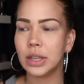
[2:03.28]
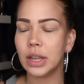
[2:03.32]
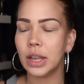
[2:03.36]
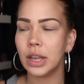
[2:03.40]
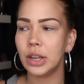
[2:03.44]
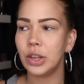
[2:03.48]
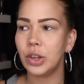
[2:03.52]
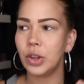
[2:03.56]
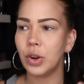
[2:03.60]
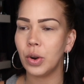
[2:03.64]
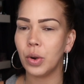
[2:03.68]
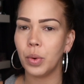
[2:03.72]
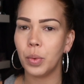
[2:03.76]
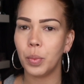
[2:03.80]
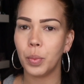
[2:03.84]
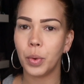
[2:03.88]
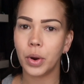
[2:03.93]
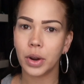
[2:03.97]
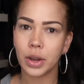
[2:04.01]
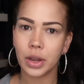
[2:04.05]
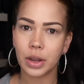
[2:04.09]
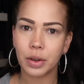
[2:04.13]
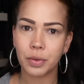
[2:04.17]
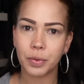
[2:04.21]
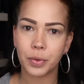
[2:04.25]
and then, you know,
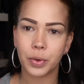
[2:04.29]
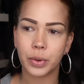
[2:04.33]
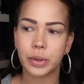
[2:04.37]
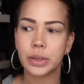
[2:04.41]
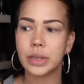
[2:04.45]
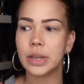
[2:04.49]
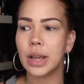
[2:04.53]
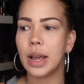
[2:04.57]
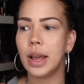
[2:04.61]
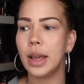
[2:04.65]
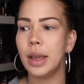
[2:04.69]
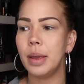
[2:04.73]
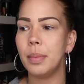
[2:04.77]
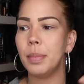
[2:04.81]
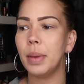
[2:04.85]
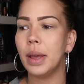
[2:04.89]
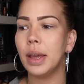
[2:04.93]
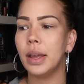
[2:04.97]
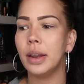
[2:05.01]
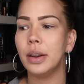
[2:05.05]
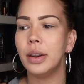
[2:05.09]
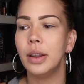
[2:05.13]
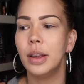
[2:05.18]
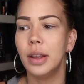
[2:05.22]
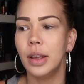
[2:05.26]
working full-time,
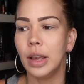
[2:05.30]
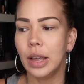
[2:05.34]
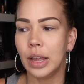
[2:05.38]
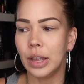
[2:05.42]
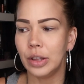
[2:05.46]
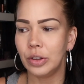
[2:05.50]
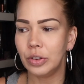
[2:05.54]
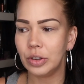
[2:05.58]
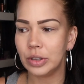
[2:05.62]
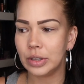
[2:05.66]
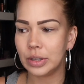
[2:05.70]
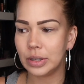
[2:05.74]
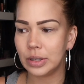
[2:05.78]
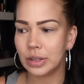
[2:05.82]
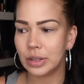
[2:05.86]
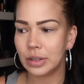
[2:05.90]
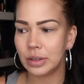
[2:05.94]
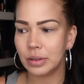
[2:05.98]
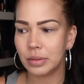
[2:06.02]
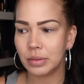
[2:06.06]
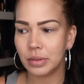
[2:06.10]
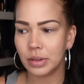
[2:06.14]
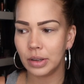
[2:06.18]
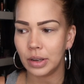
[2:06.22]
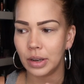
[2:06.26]
and just
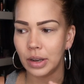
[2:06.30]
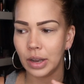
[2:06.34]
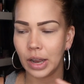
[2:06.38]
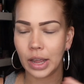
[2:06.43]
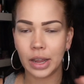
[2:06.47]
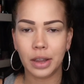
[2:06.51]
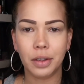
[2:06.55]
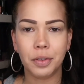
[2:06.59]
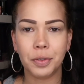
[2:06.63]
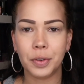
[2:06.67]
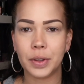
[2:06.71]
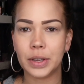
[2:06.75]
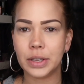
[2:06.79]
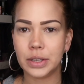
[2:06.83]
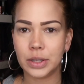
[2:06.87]
life